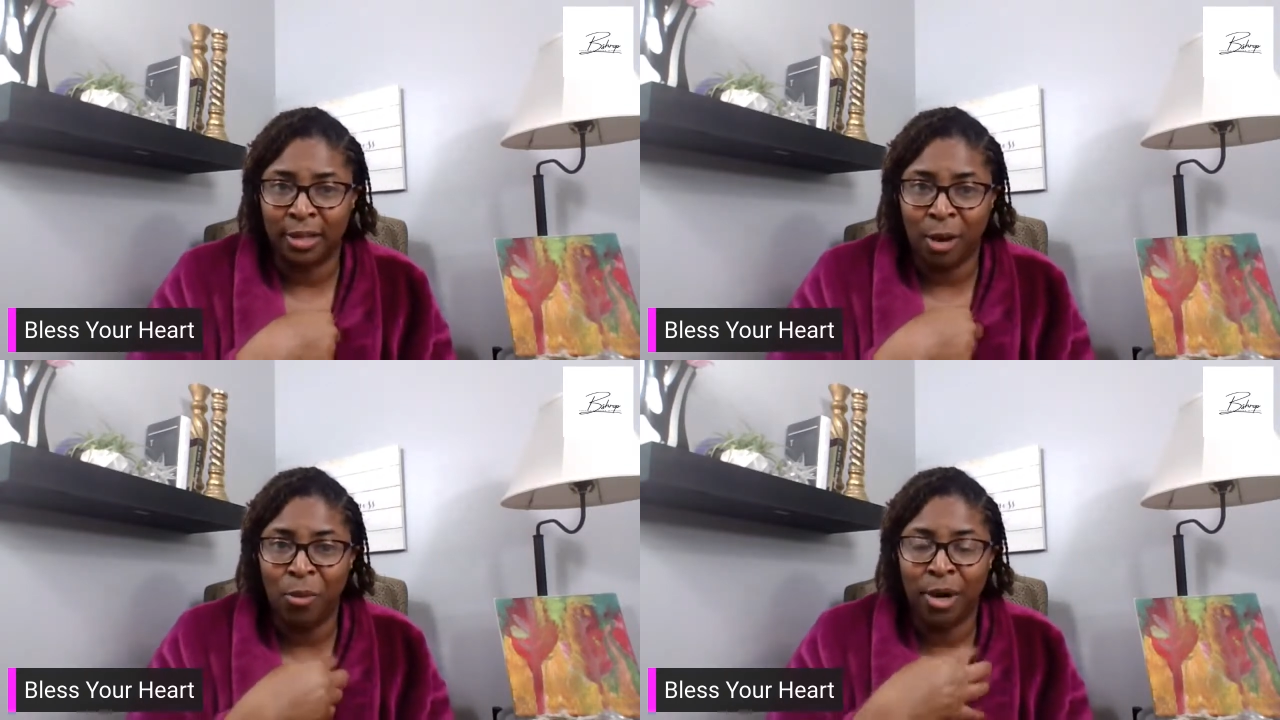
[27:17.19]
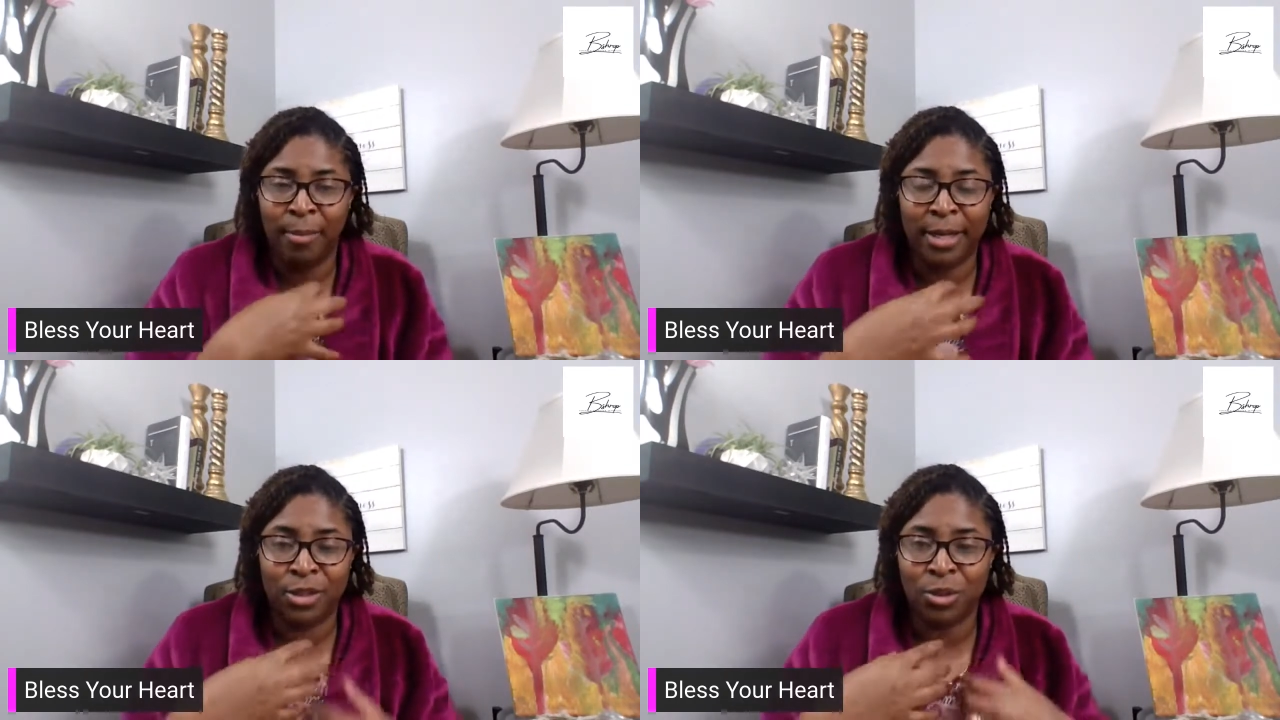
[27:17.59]
I want to
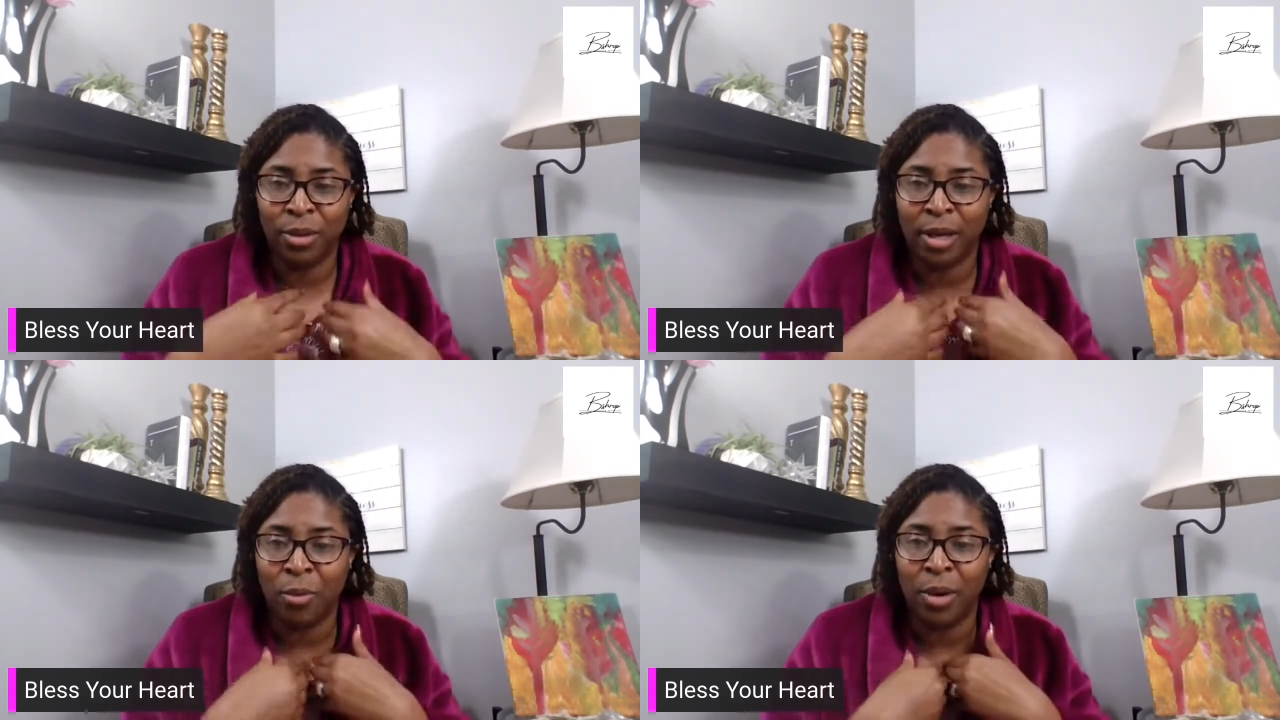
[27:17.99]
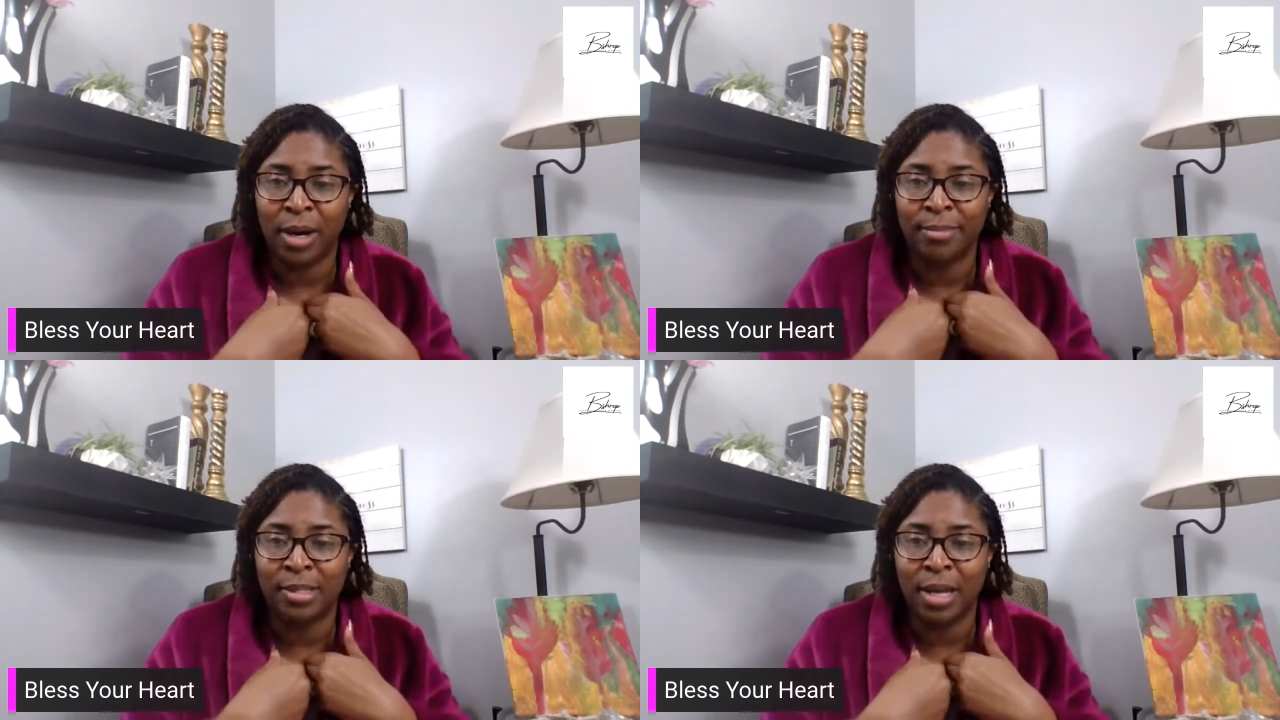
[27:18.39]
make sure that what
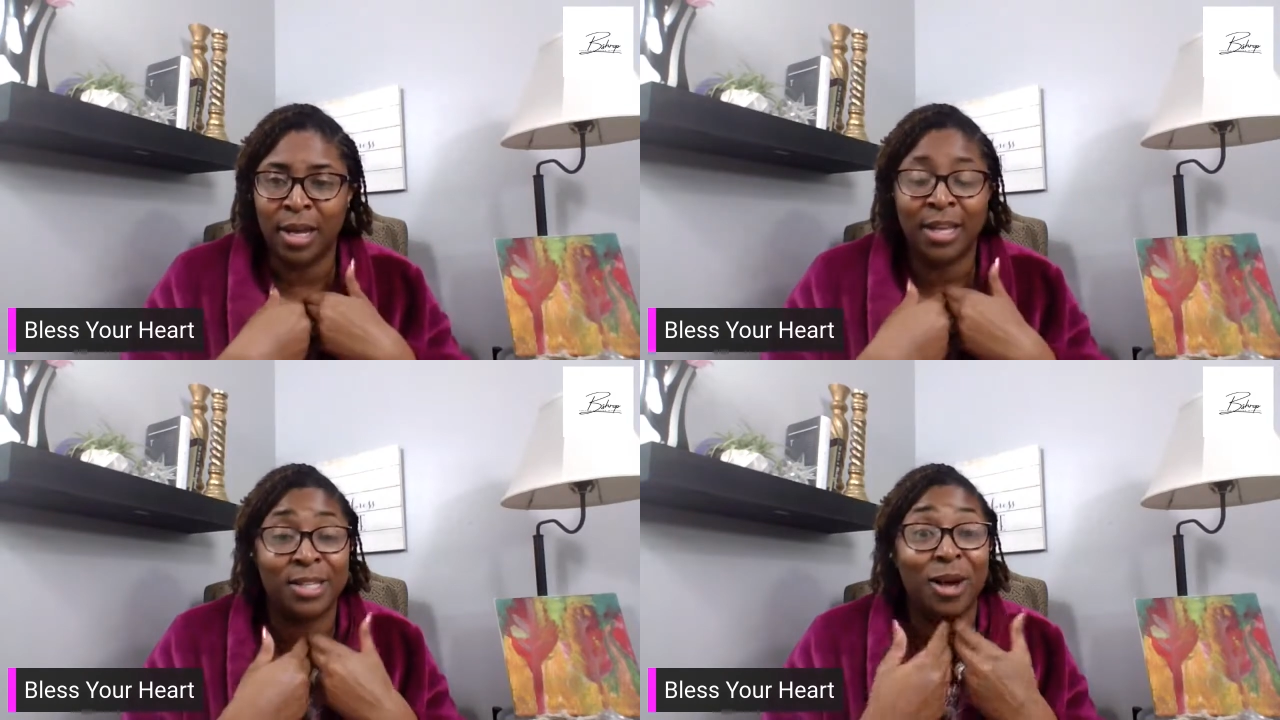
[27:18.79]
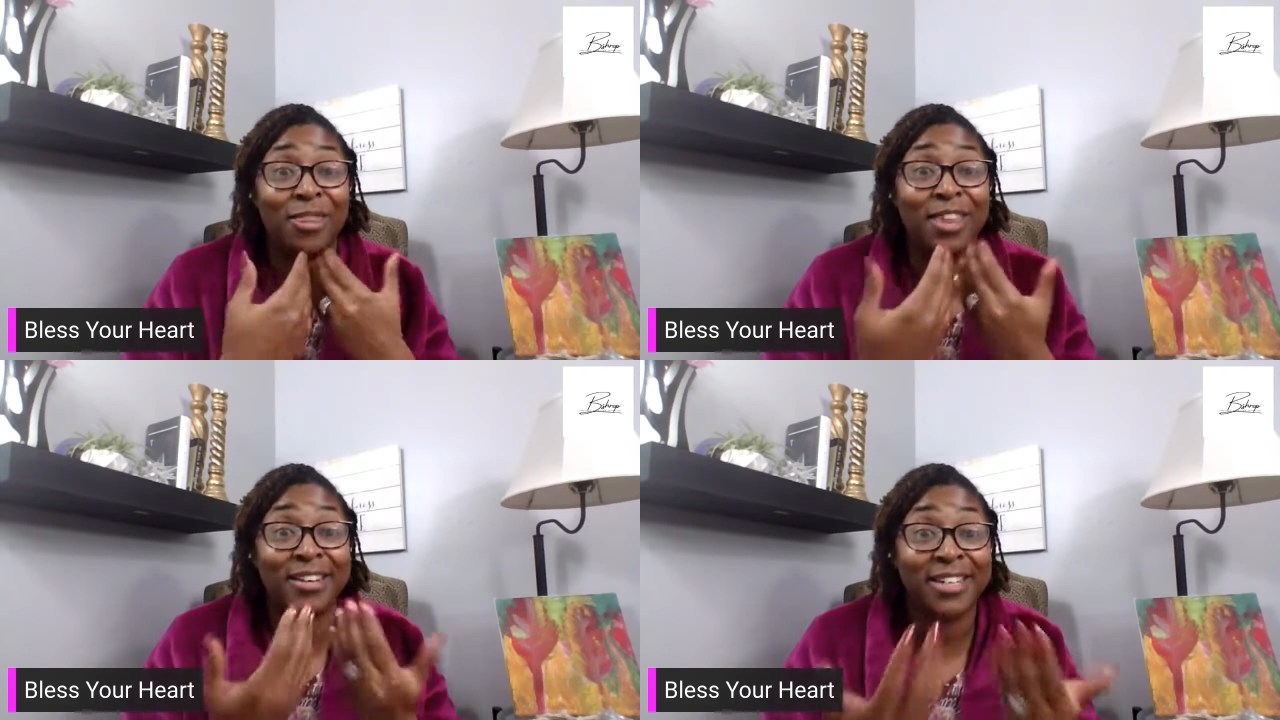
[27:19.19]
I'm saying is
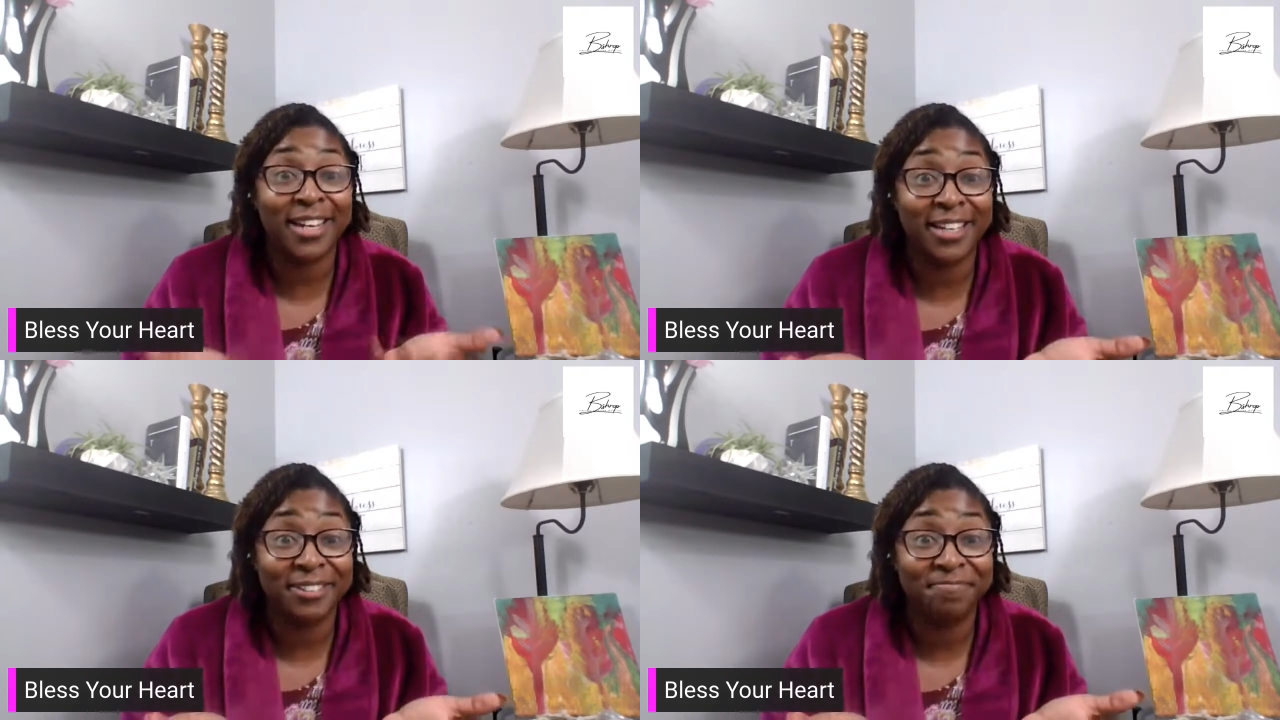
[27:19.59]
authentic.